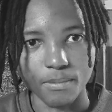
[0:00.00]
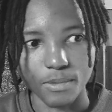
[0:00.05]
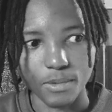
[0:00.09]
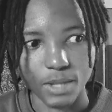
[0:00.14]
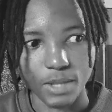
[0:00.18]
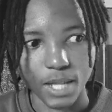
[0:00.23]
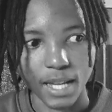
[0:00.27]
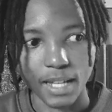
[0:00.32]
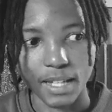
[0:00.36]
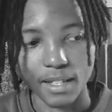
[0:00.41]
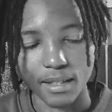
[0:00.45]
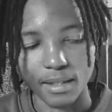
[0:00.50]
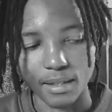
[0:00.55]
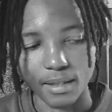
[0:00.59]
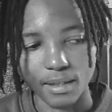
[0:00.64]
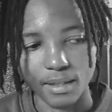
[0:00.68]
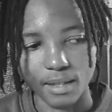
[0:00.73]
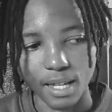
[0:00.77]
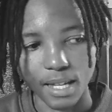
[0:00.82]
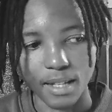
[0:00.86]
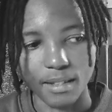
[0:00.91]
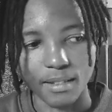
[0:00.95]
take
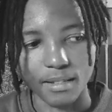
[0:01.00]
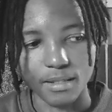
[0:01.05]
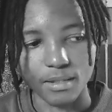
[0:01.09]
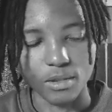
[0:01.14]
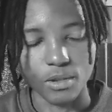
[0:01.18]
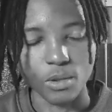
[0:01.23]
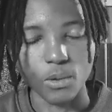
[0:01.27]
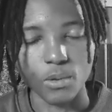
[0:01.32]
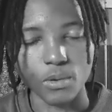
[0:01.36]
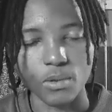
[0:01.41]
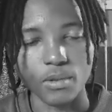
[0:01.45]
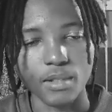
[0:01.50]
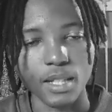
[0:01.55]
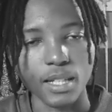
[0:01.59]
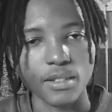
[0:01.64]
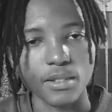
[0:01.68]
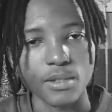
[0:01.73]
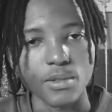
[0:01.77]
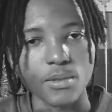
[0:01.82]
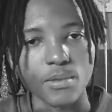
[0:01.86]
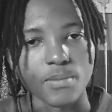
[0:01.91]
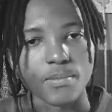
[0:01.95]
in, so like
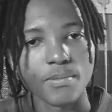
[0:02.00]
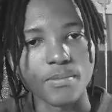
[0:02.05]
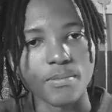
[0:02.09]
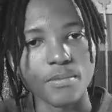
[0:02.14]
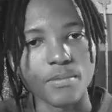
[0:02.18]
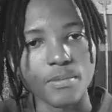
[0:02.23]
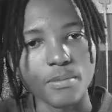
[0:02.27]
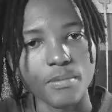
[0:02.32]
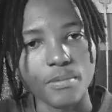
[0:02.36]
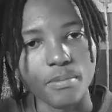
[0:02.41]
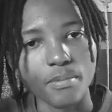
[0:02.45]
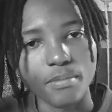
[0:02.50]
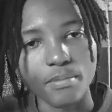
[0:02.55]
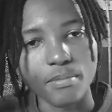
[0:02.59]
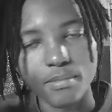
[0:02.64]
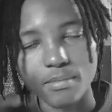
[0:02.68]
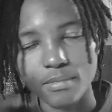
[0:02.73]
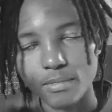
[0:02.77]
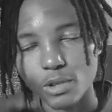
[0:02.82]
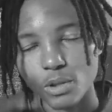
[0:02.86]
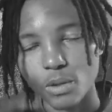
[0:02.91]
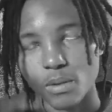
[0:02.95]
to
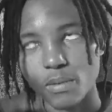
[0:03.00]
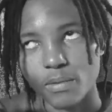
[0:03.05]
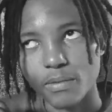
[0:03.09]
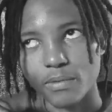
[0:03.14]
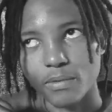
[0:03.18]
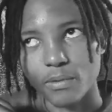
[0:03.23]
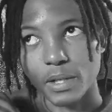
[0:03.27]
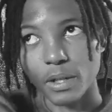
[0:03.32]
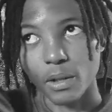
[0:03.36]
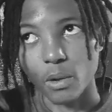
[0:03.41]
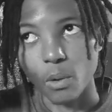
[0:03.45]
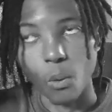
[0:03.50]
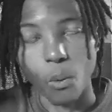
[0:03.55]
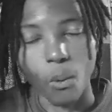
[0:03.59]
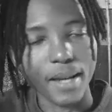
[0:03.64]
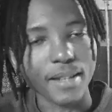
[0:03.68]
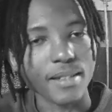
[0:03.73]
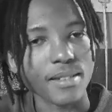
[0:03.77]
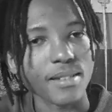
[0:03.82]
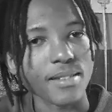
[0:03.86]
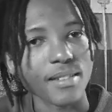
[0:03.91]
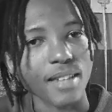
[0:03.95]
sort of
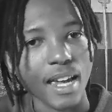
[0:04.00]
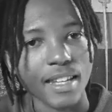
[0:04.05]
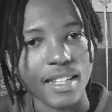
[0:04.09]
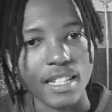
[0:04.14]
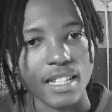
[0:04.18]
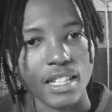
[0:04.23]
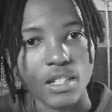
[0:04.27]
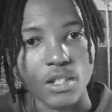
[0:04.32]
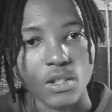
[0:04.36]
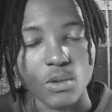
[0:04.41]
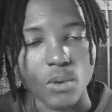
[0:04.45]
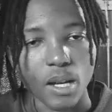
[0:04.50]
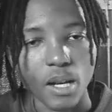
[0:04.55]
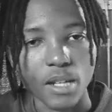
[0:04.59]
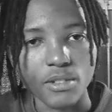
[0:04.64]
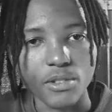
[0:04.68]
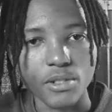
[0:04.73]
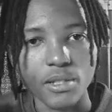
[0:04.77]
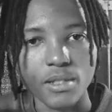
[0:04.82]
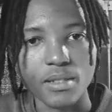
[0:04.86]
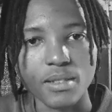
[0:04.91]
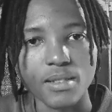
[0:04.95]
request any new
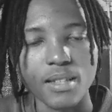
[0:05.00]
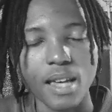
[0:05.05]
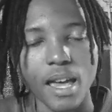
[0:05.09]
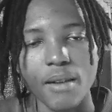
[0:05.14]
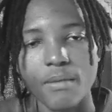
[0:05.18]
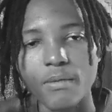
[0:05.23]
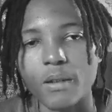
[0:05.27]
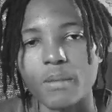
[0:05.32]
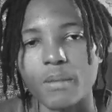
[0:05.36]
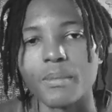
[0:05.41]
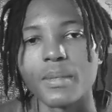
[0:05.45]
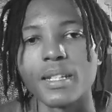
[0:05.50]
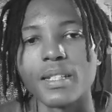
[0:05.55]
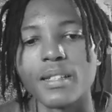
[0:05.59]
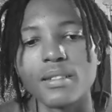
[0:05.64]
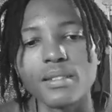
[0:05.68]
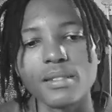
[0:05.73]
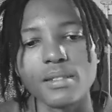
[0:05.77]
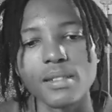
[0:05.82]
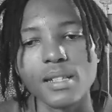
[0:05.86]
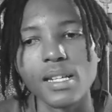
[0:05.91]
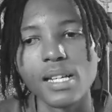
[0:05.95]
entries every
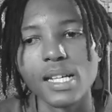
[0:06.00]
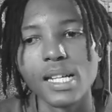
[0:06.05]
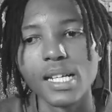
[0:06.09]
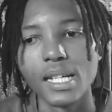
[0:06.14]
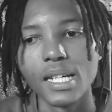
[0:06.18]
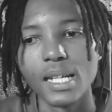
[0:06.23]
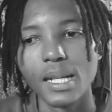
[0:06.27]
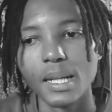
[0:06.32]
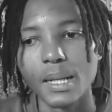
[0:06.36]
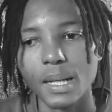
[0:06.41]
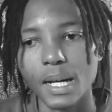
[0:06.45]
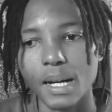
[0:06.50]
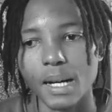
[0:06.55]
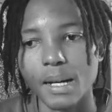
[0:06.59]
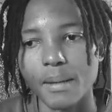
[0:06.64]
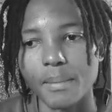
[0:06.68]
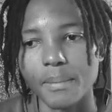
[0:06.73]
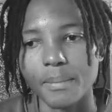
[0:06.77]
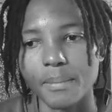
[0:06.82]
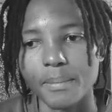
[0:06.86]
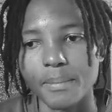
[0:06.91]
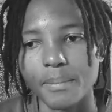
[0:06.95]
minute.
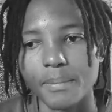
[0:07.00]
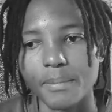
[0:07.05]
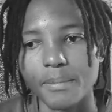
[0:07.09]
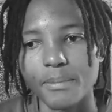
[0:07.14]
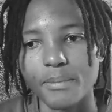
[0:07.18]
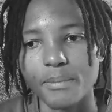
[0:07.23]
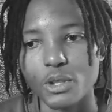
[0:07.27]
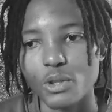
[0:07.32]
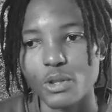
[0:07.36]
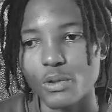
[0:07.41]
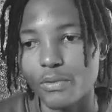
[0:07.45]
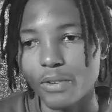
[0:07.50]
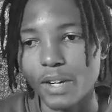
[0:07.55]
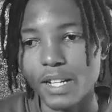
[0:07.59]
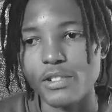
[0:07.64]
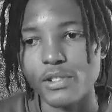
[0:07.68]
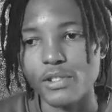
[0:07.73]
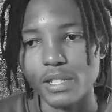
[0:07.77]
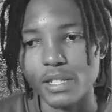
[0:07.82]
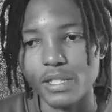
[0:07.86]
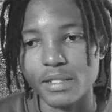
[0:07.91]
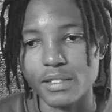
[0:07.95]
To find
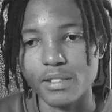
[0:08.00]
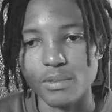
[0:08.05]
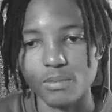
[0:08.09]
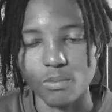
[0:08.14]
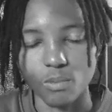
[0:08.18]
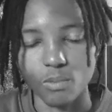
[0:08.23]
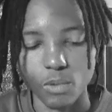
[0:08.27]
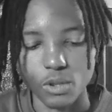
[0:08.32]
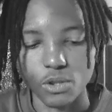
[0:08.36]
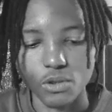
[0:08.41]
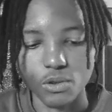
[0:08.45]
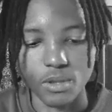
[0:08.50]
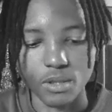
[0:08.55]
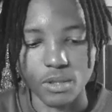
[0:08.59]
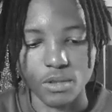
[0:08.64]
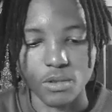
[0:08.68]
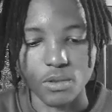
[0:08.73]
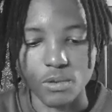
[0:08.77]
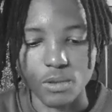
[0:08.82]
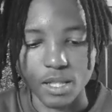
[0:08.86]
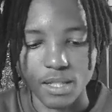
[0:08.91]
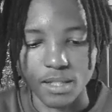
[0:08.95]
triggers, what you can
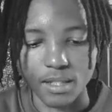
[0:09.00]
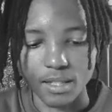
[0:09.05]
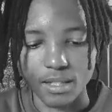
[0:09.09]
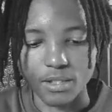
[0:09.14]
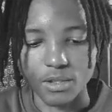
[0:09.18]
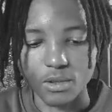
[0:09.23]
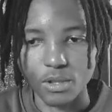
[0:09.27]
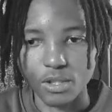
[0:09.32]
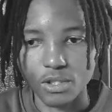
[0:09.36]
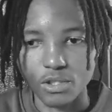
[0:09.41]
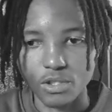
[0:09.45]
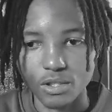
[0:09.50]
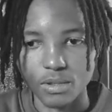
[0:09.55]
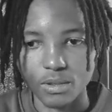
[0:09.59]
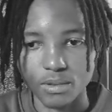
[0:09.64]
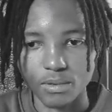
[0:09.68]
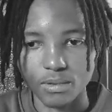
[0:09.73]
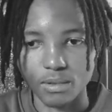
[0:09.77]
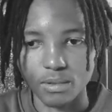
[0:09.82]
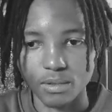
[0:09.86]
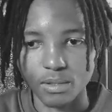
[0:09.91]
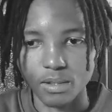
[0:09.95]
do here is you can just
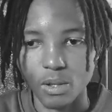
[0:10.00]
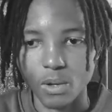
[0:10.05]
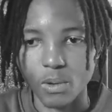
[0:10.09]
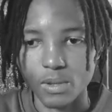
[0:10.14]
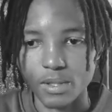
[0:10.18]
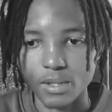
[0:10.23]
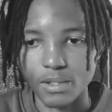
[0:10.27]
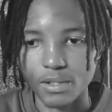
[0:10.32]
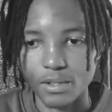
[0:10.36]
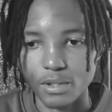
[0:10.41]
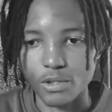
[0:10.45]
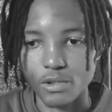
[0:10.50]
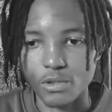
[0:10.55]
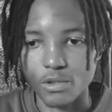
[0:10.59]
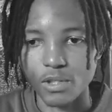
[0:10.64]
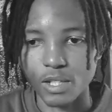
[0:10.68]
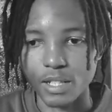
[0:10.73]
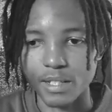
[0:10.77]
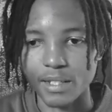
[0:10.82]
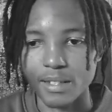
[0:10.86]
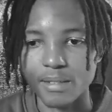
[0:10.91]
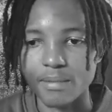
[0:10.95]
go and search
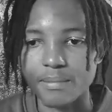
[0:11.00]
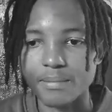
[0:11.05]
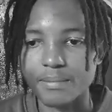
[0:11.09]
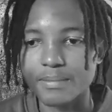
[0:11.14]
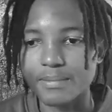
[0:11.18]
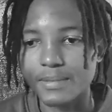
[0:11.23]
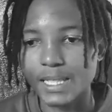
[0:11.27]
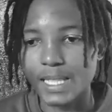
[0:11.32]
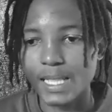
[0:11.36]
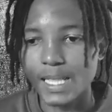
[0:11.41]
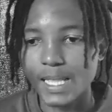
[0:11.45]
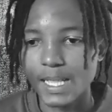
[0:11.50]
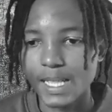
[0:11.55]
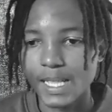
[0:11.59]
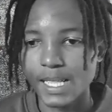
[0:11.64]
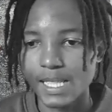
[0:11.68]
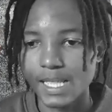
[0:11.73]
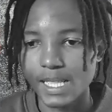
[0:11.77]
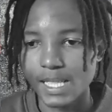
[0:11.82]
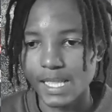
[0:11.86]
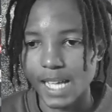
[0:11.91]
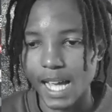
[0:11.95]
trigger,
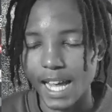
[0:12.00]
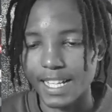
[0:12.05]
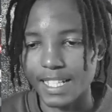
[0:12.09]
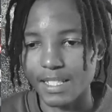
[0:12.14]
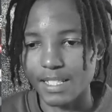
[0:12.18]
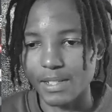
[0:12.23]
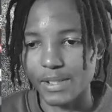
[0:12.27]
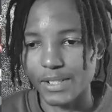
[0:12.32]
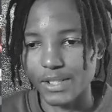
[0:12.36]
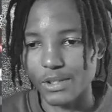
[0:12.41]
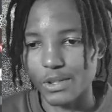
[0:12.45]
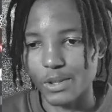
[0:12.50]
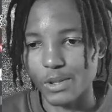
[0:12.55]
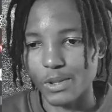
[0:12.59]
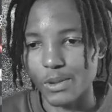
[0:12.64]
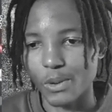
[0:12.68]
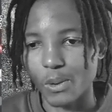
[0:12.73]
and it's going to show you